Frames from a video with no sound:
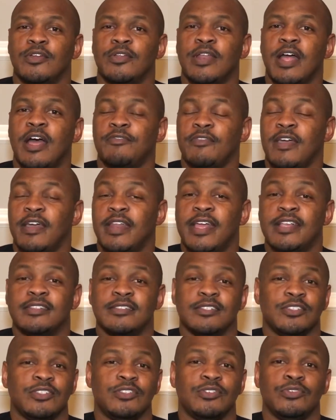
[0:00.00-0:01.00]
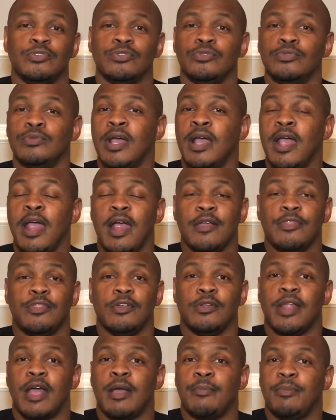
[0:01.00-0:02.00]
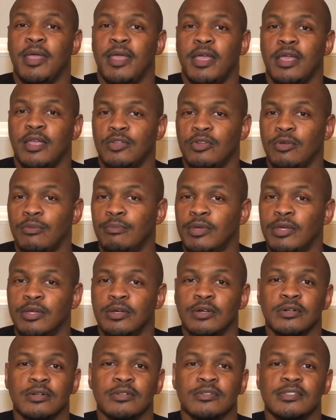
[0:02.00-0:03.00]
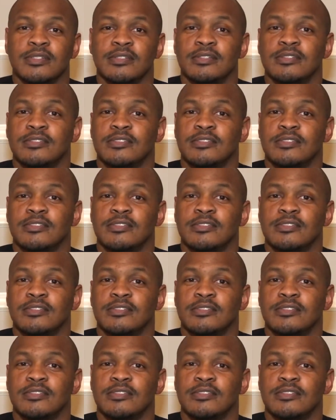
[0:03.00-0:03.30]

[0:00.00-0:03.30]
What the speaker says: They're not financing you. They're not paying your bills.